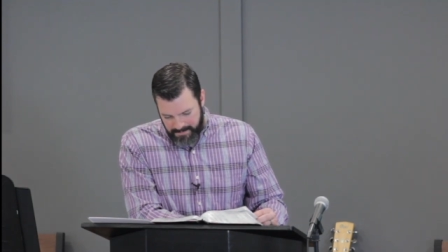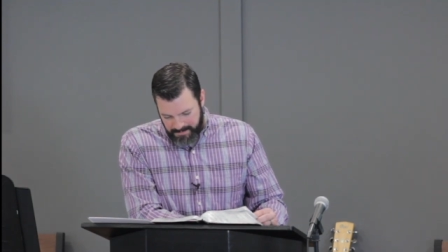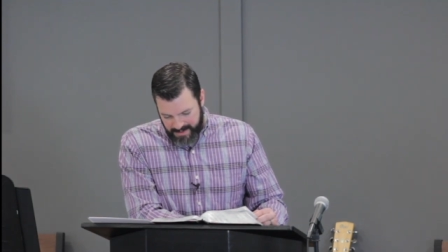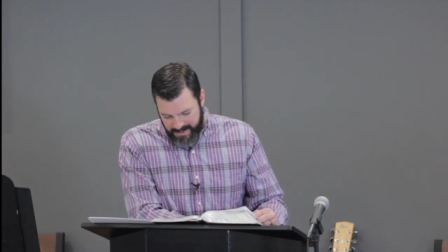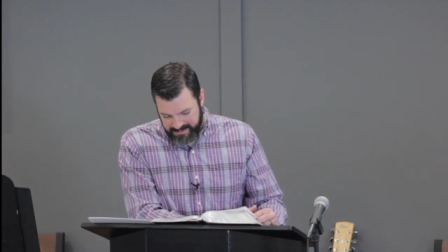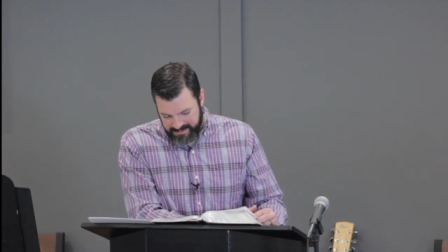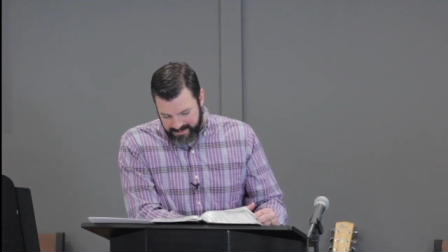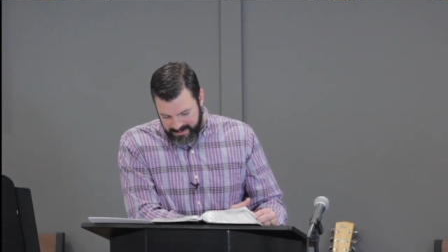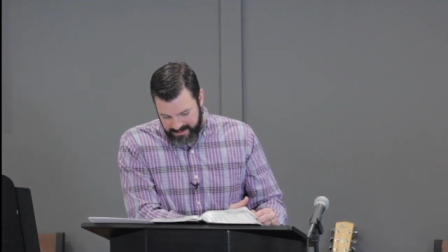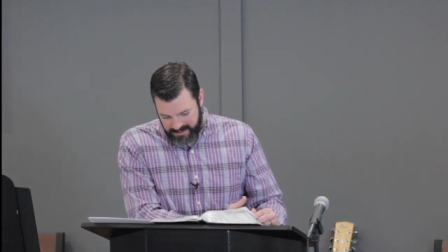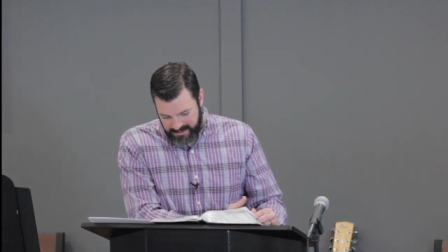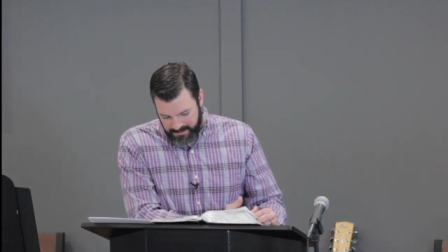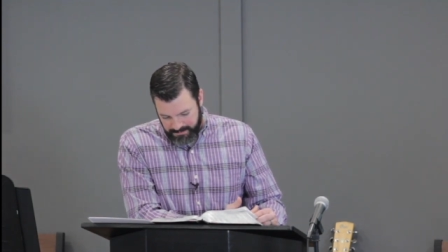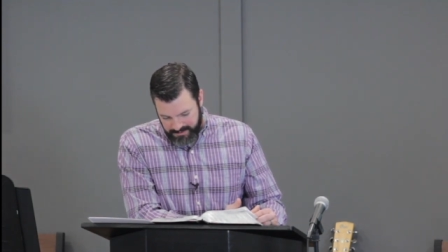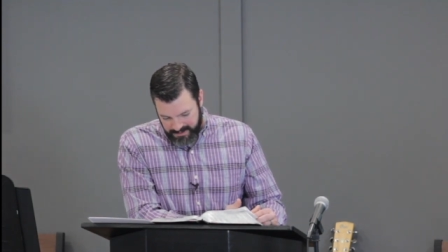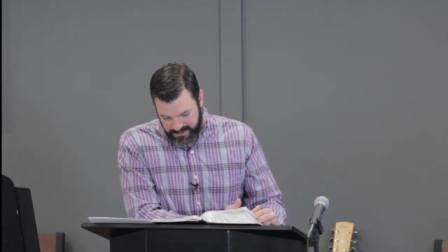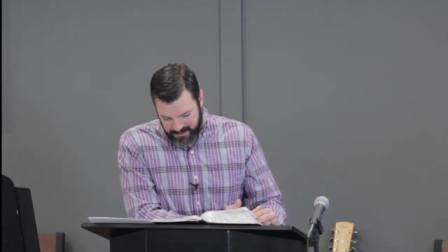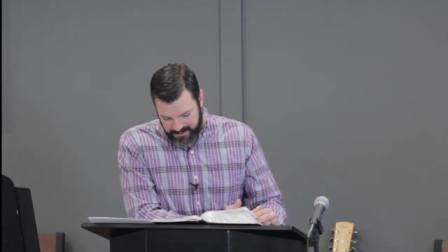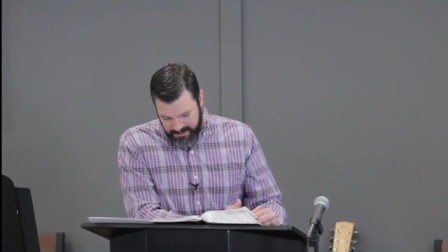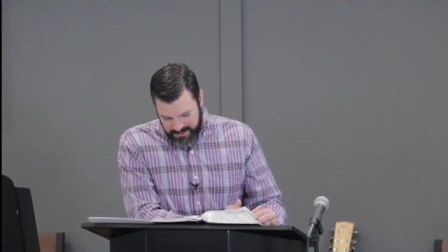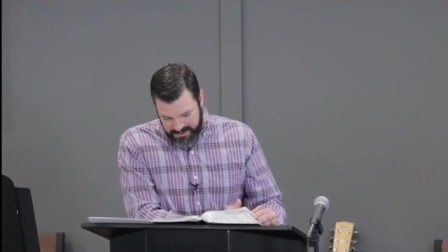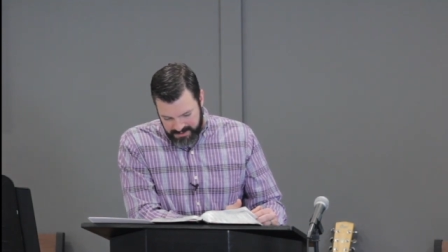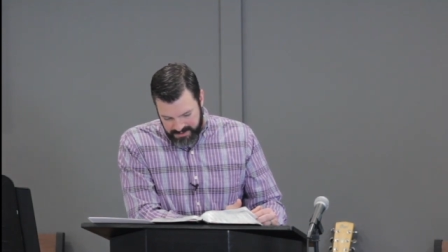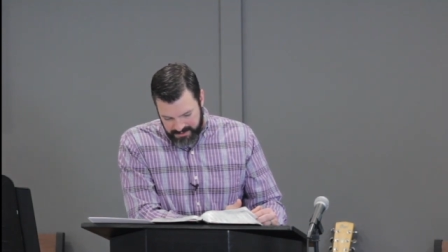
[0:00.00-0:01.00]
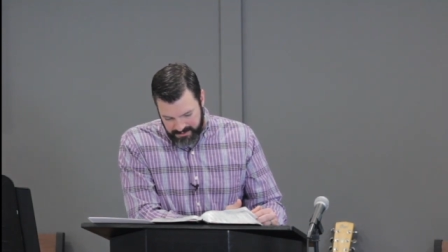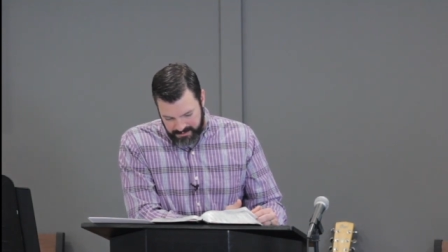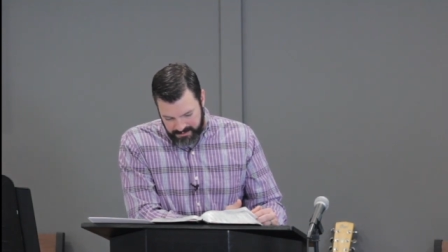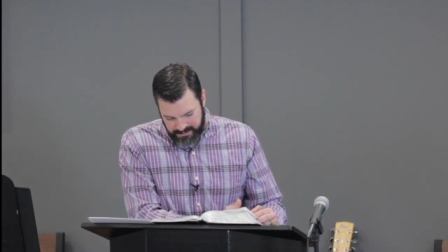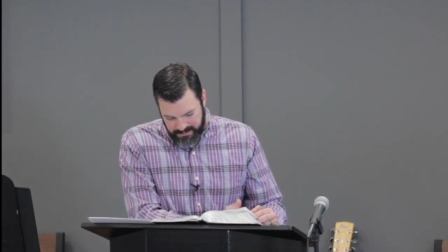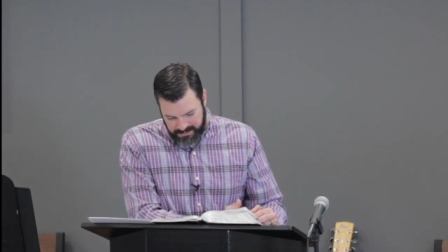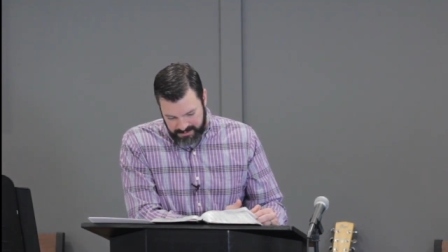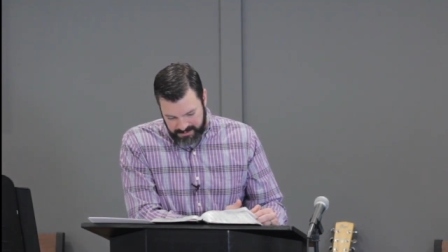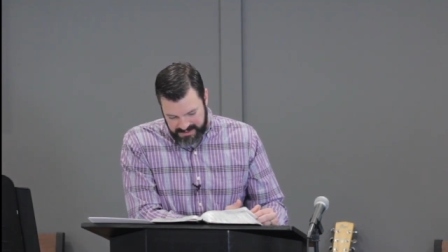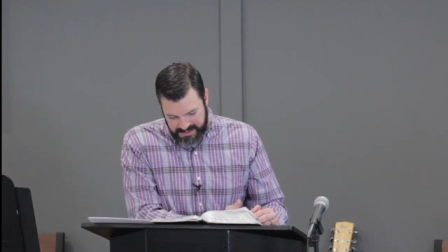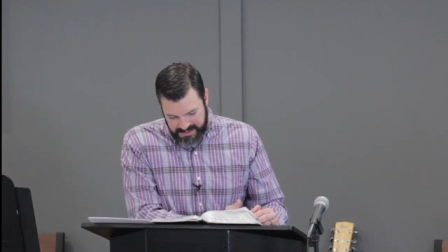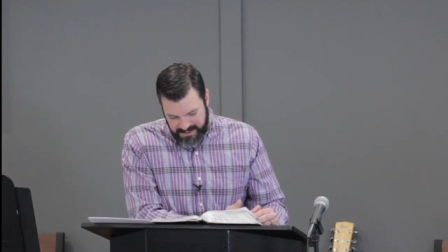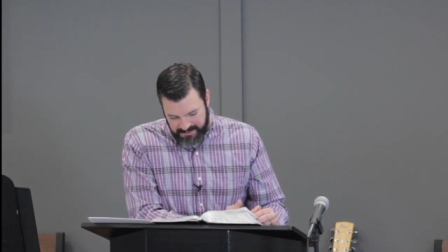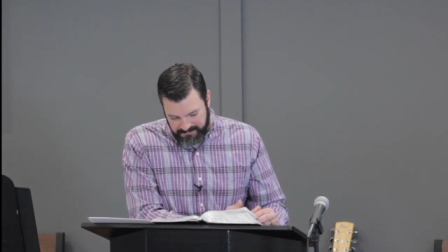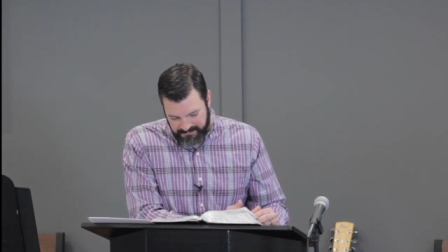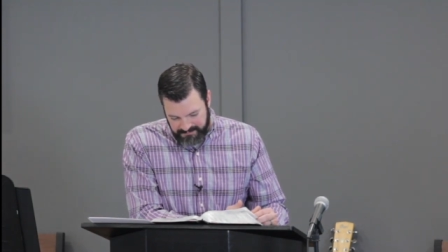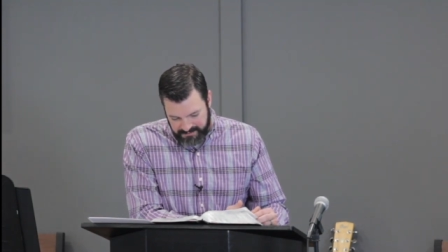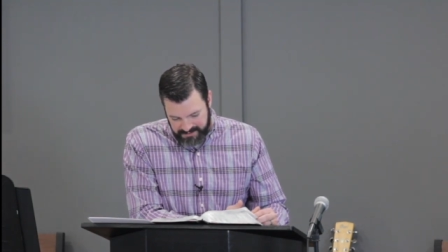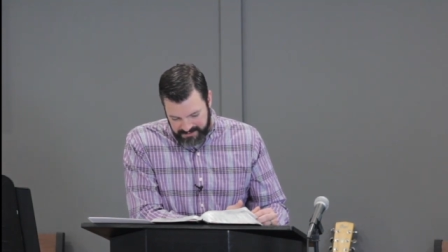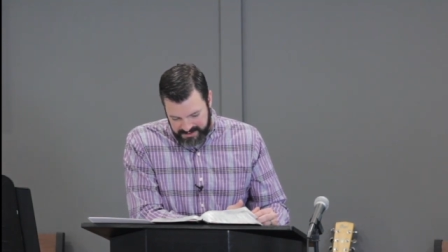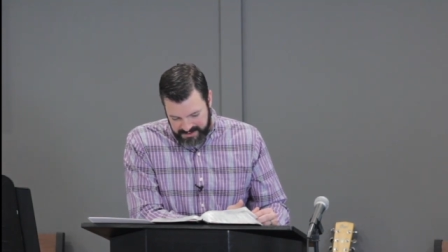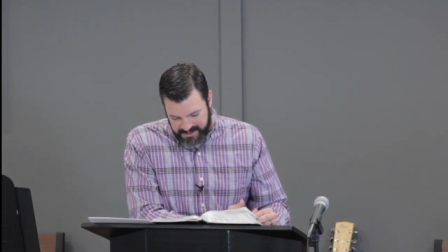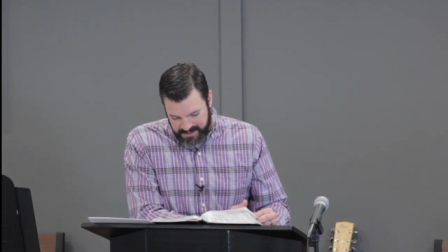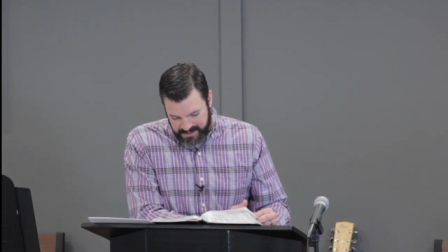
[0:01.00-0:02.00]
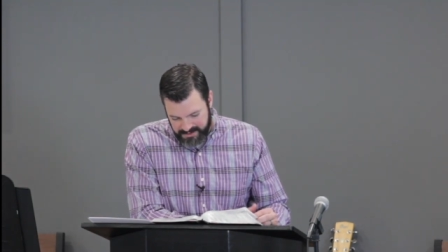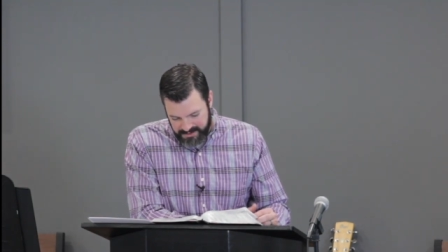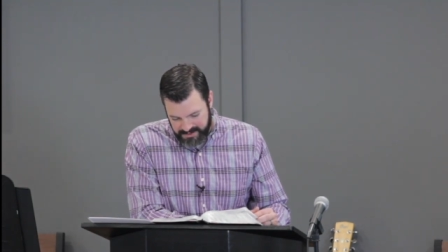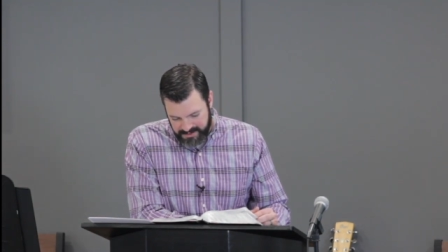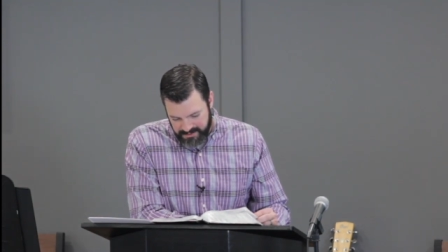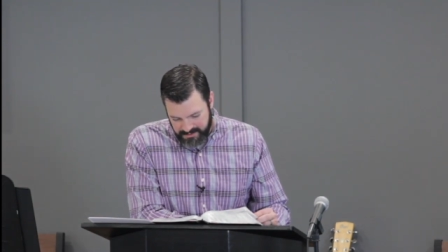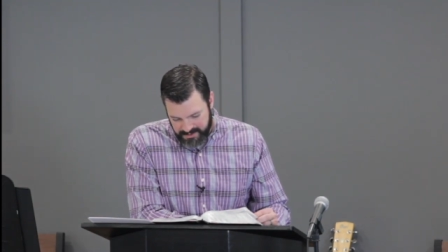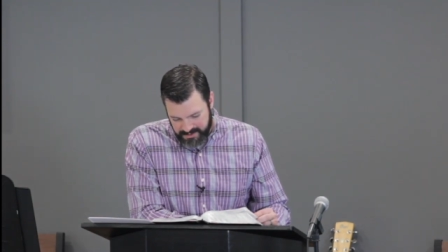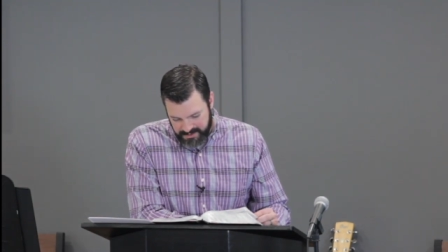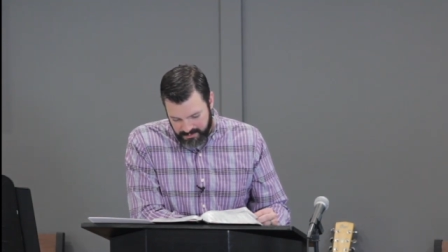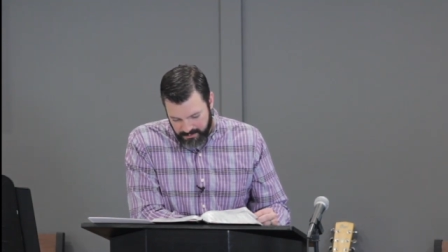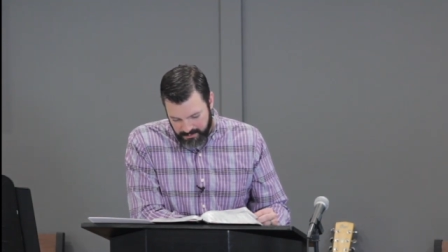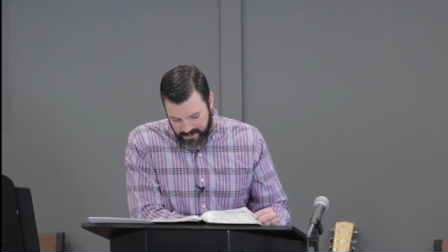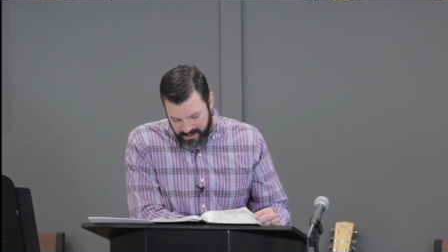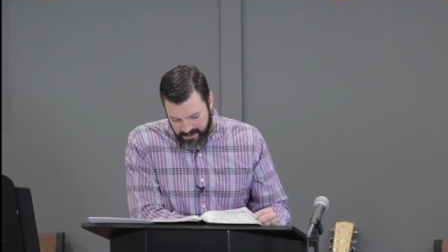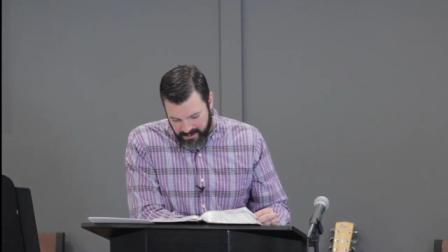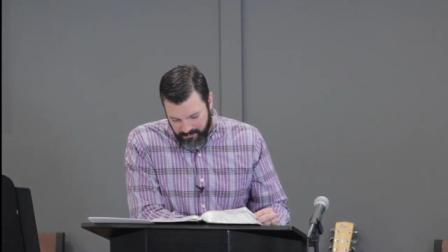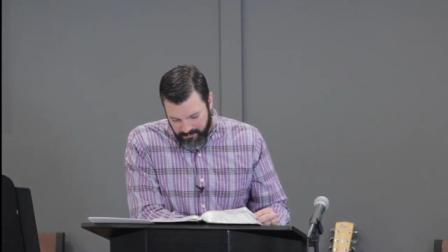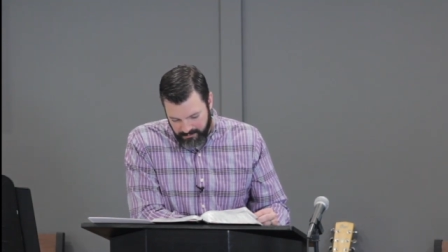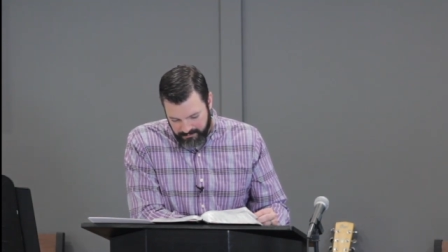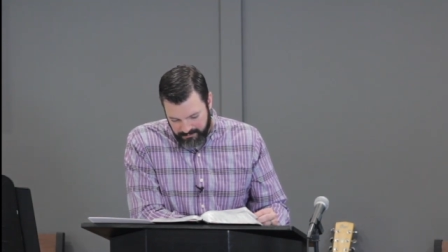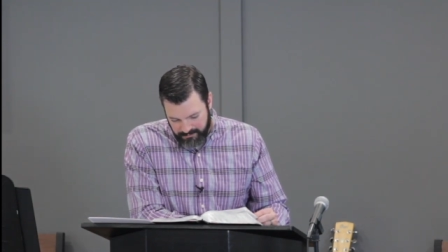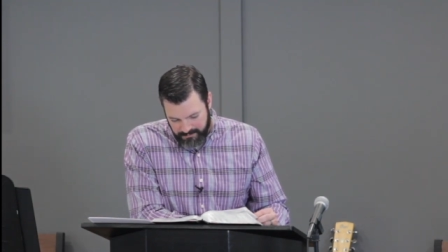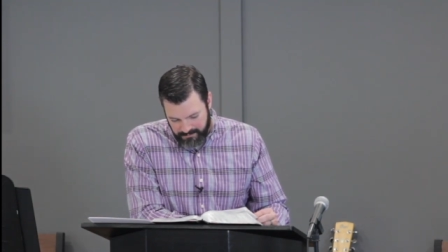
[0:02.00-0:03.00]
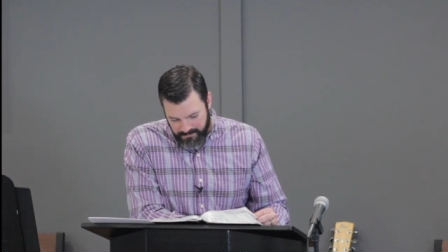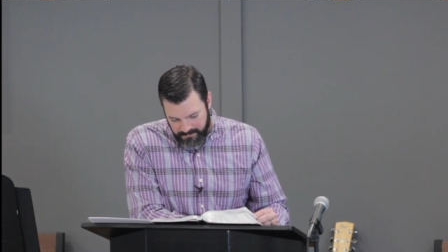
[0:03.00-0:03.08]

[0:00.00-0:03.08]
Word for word: And that he appeared to Cephas, then to the twelve.